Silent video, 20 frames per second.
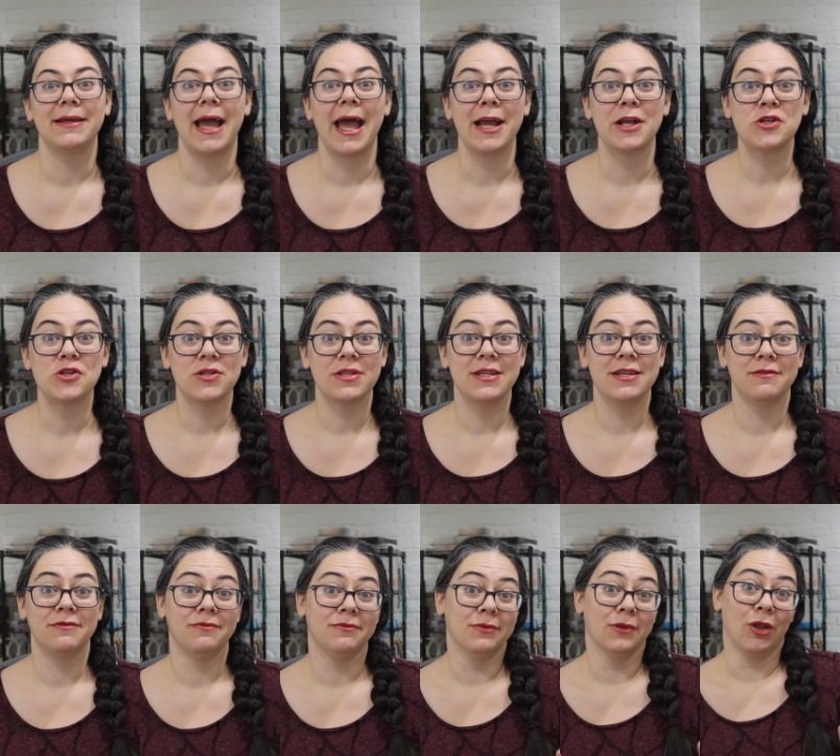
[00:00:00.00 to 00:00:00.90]
actually
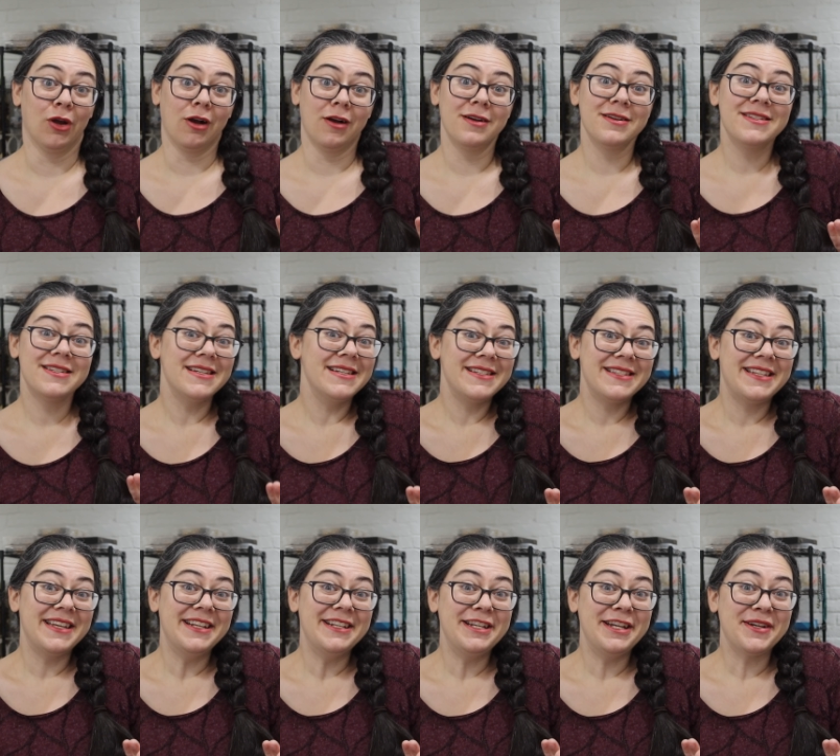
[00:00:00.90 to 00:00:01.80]
have learned in
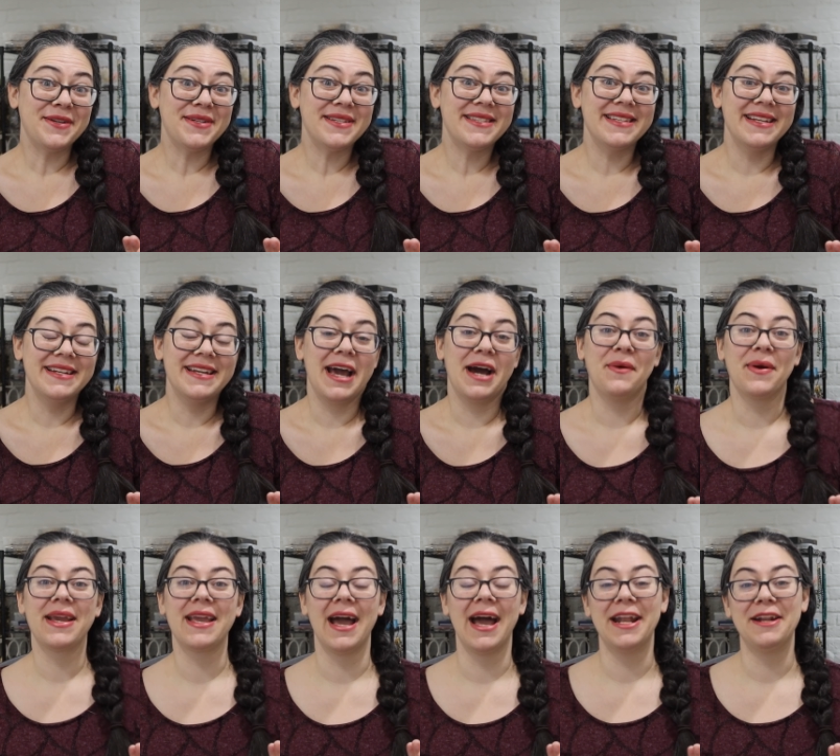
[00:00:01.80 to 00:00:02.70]
10 years and now
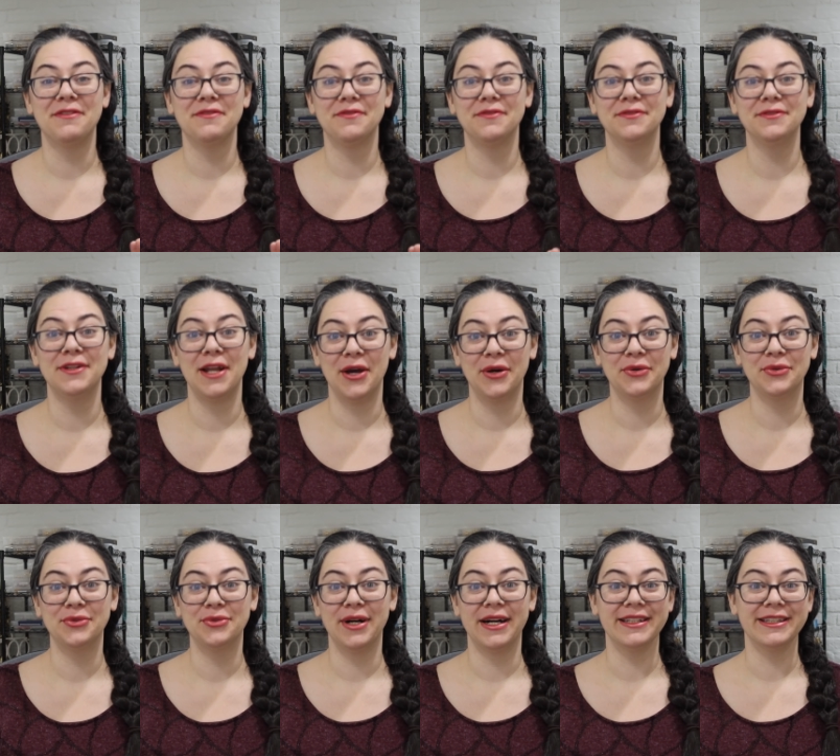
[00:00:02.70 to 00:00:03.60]
I kind of
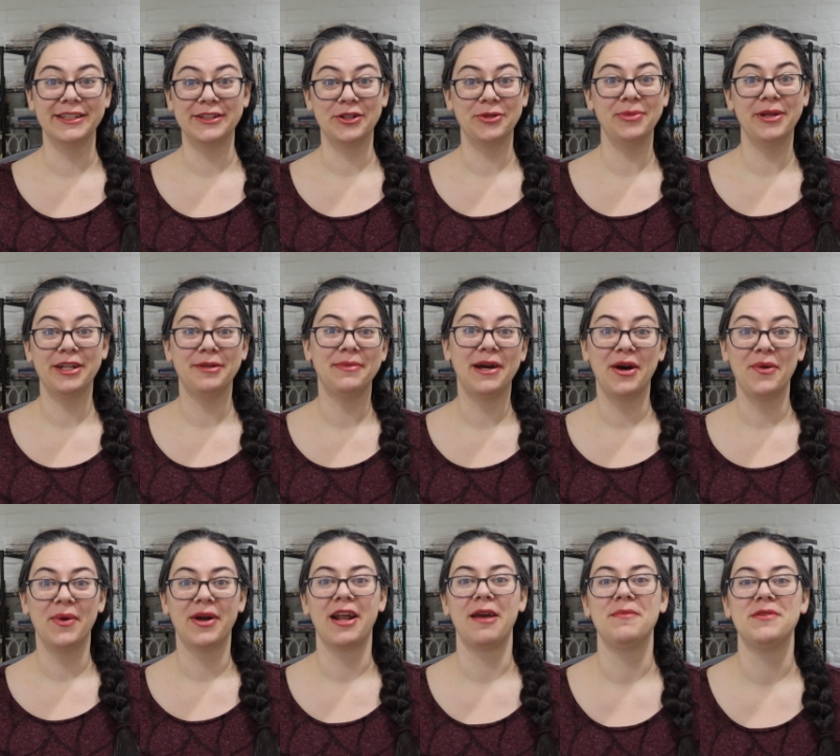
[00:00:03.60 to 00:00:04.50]
know a little bit about
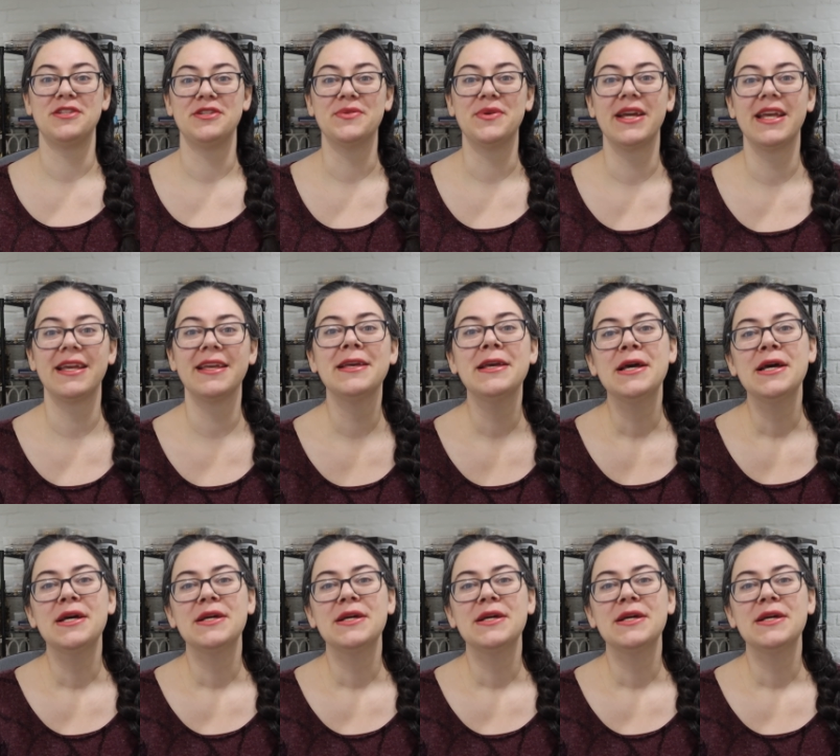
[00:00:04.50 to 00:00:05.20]
what I'm doing.